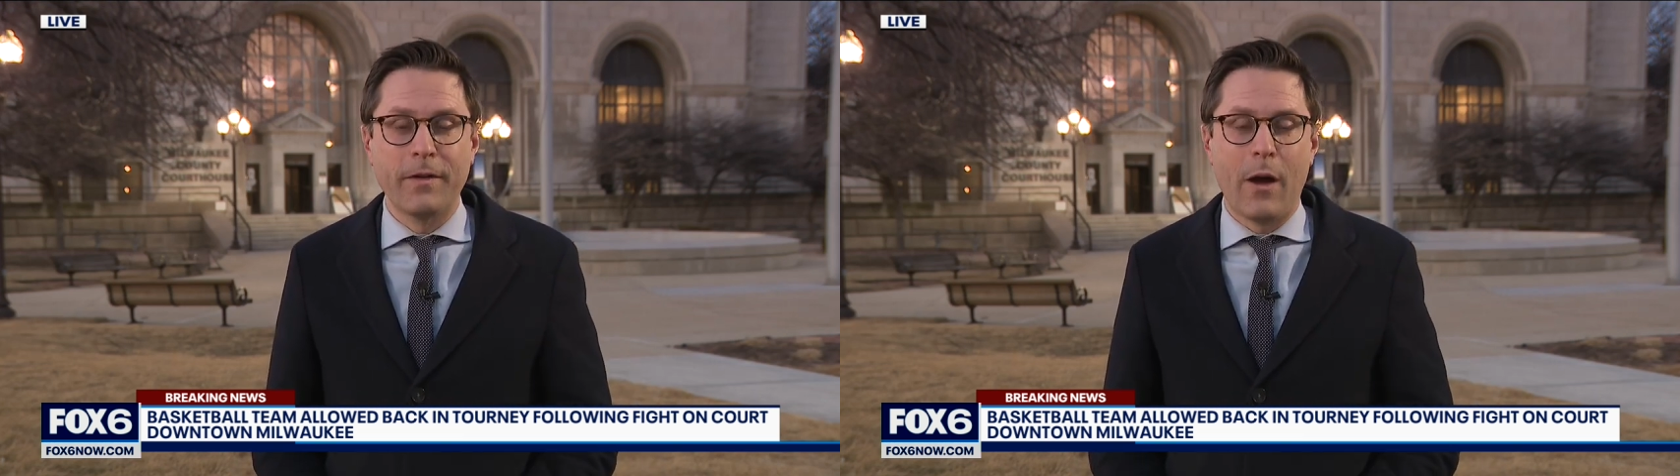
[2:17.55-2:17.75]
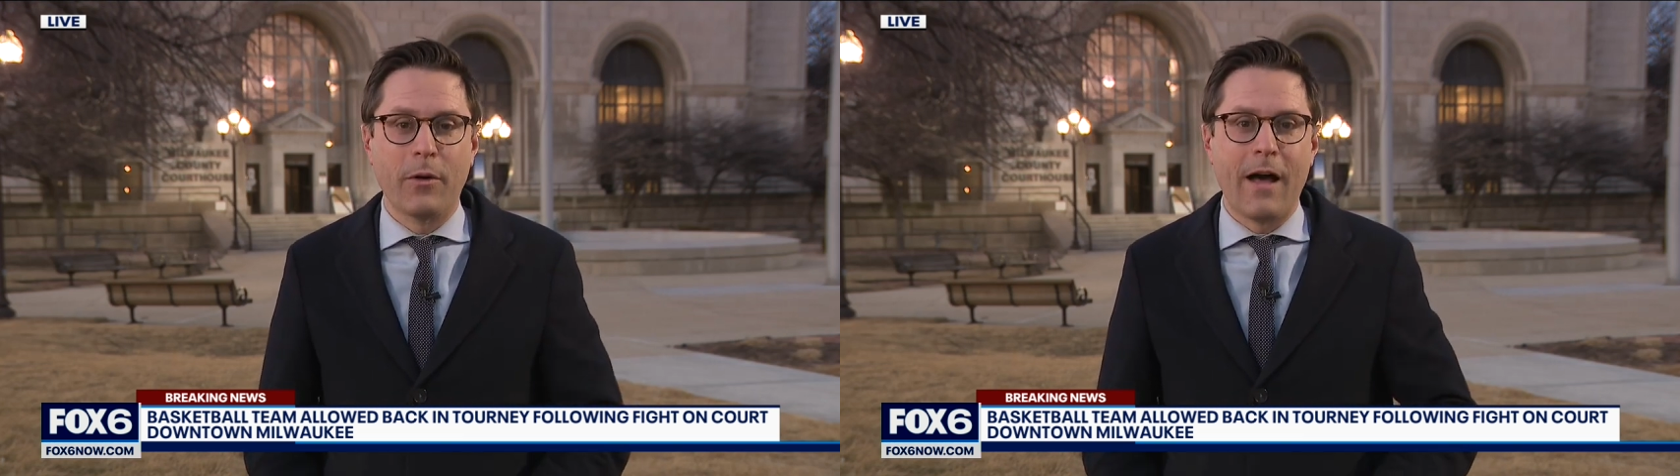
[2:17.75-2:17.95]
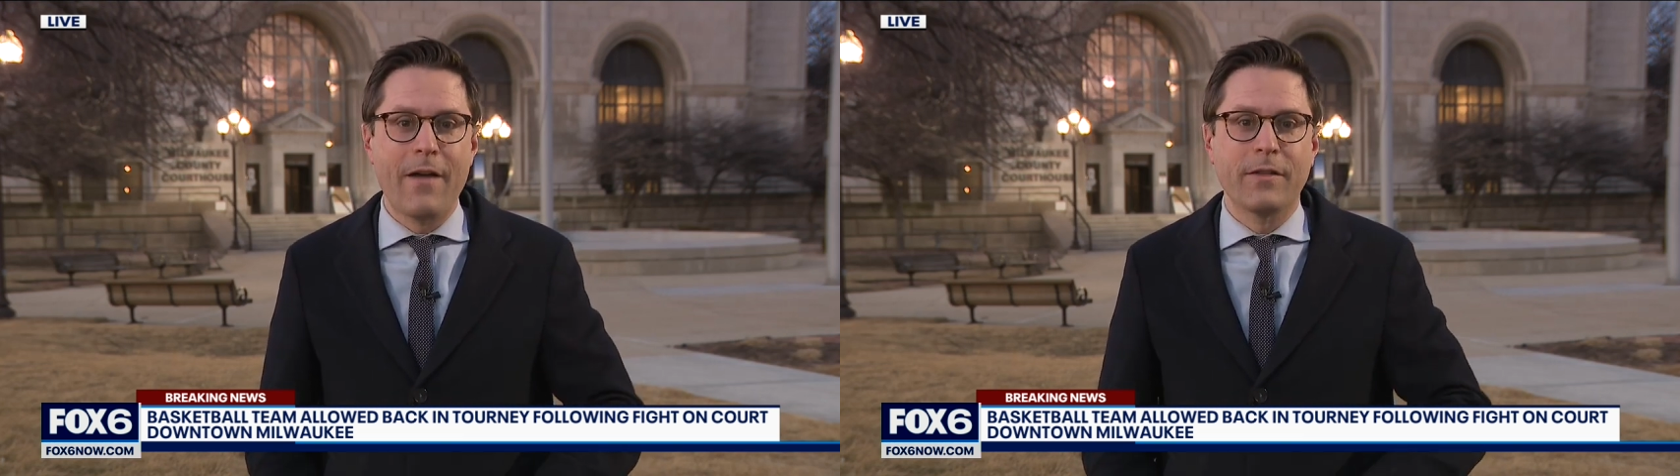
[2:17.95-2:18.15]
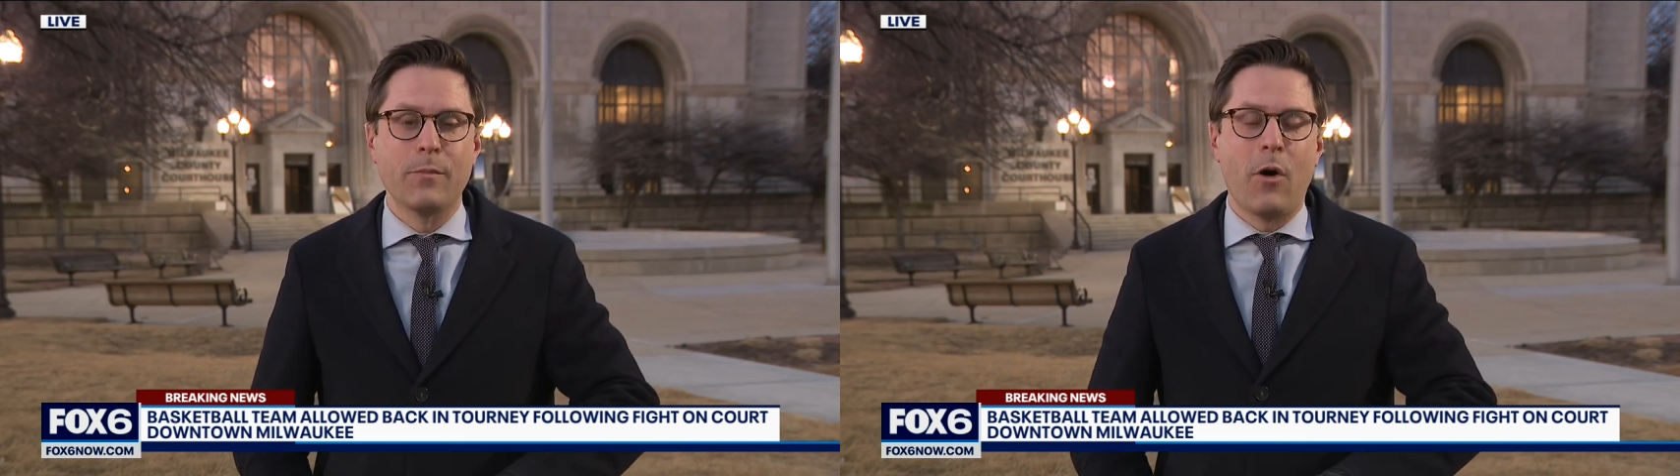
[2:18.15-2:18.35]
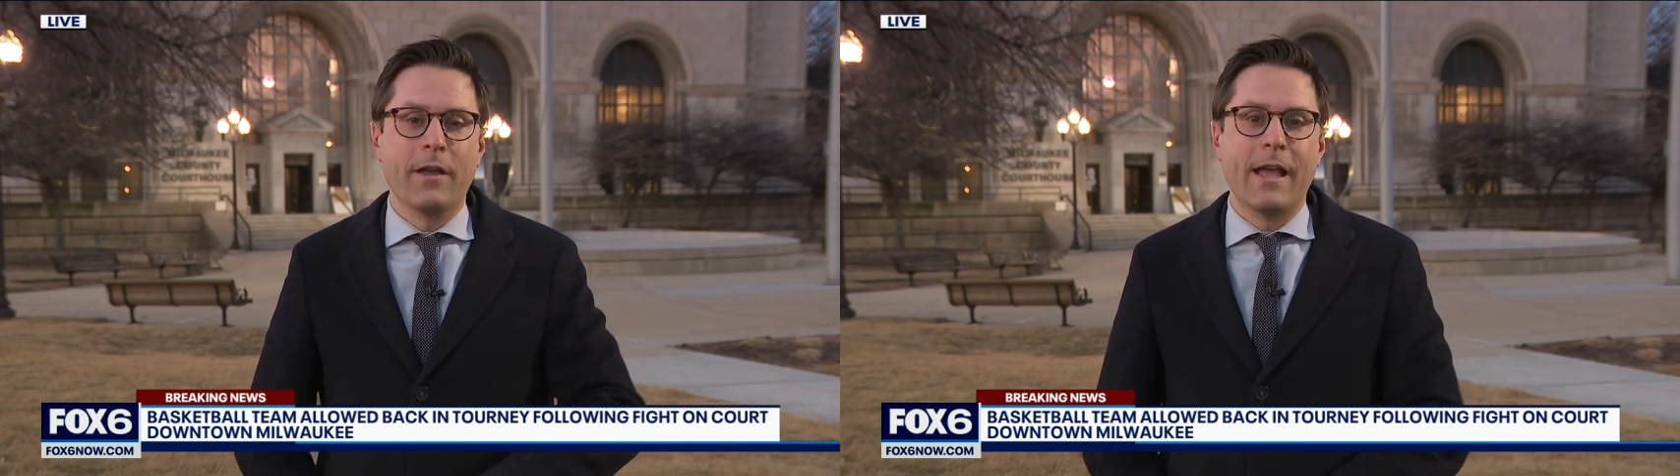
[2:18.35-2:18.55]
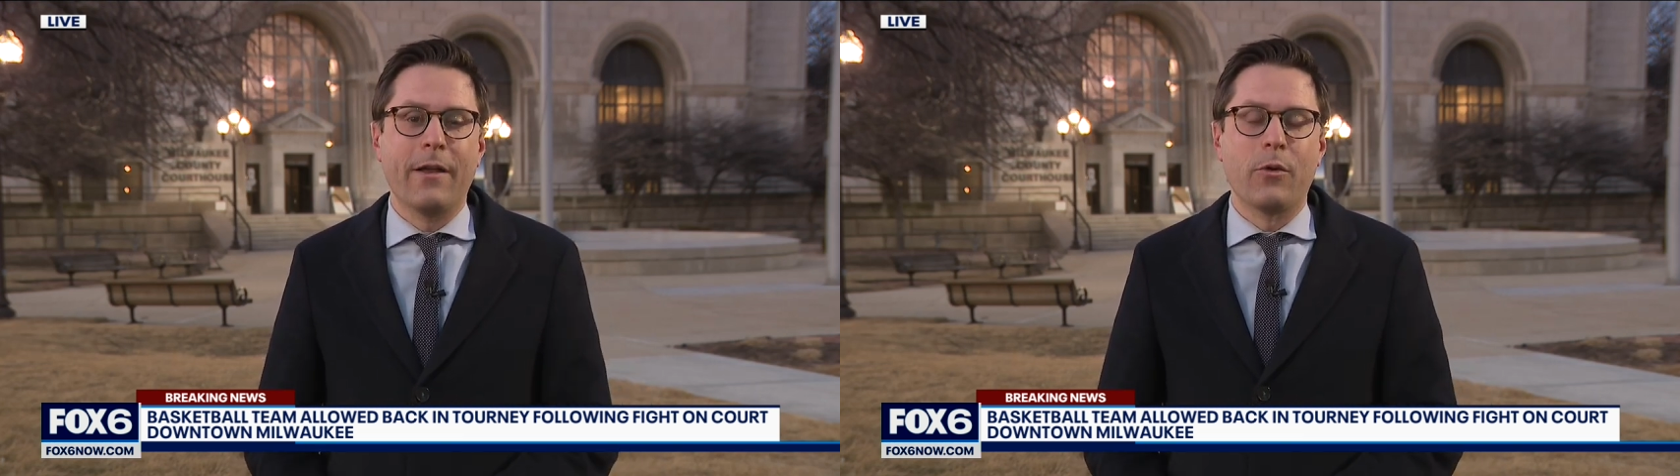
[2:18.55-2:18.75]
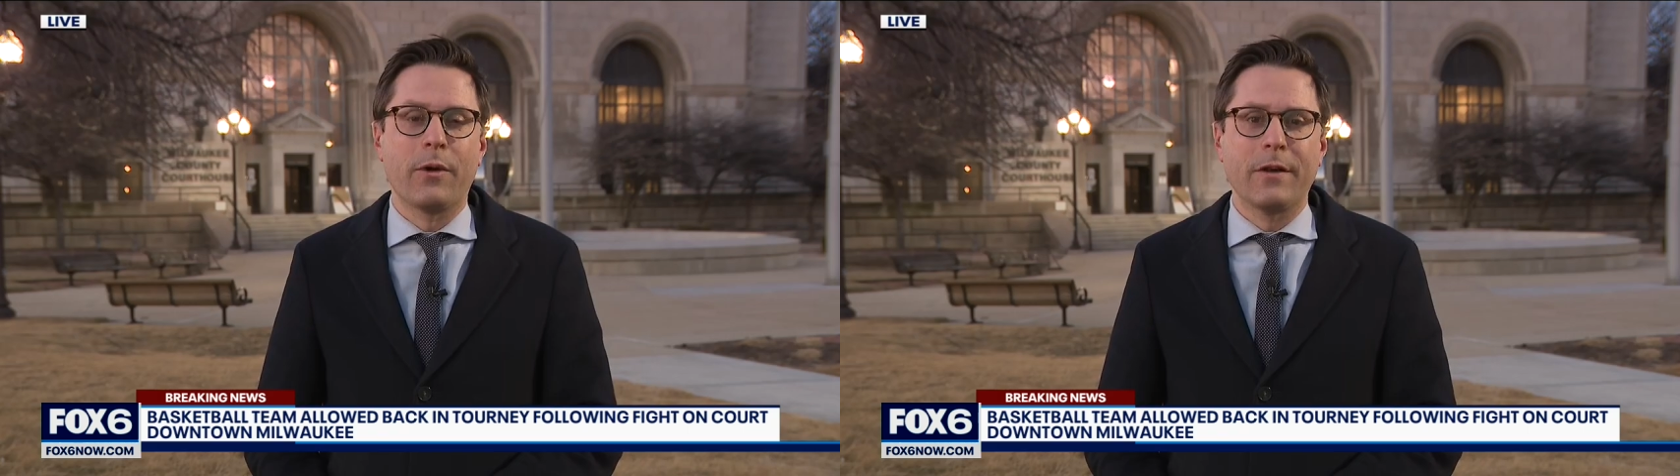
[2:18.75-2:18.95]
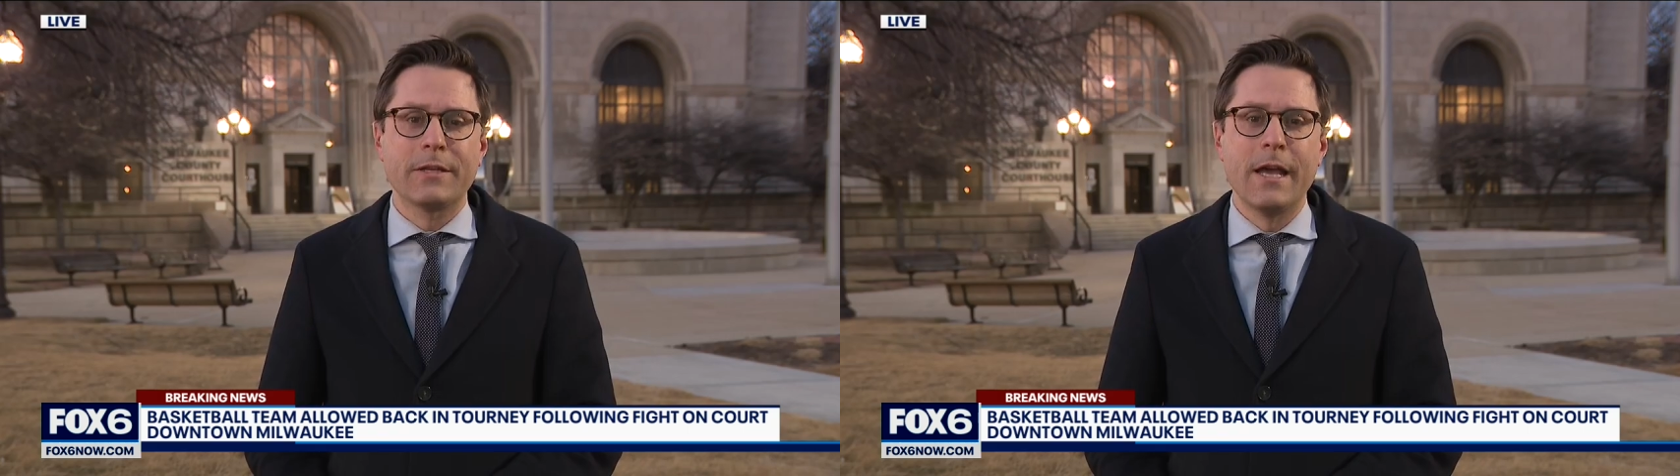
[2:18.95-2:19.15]
For now, we're live at the Milwaukee County
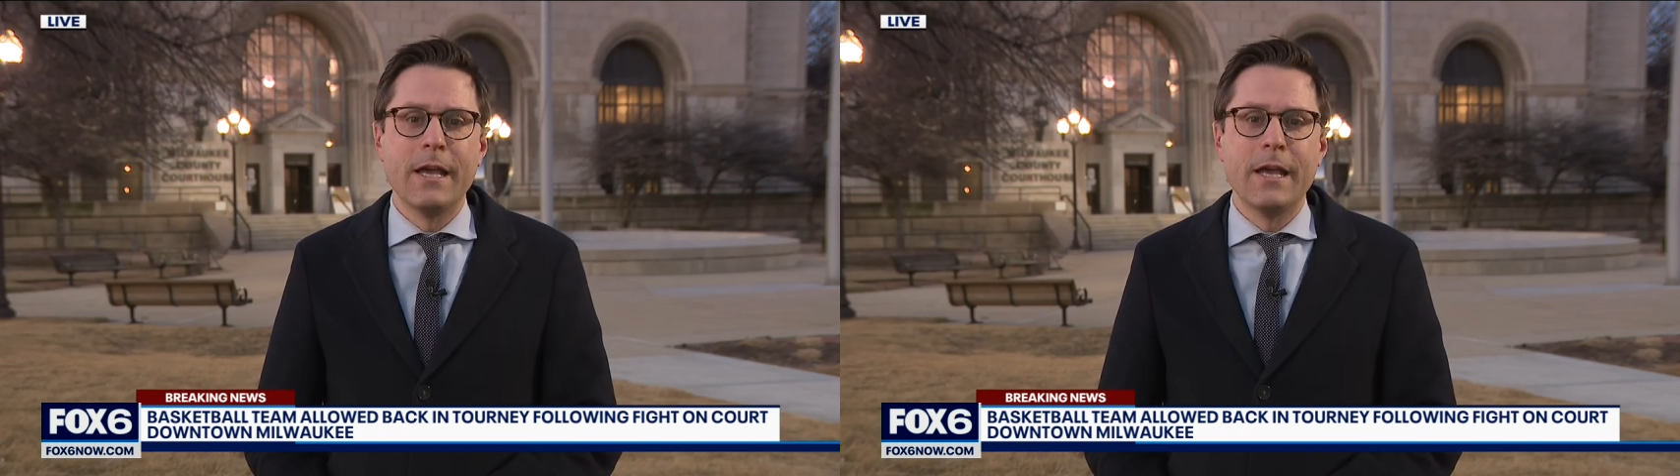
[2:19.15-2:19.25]
Courthouse.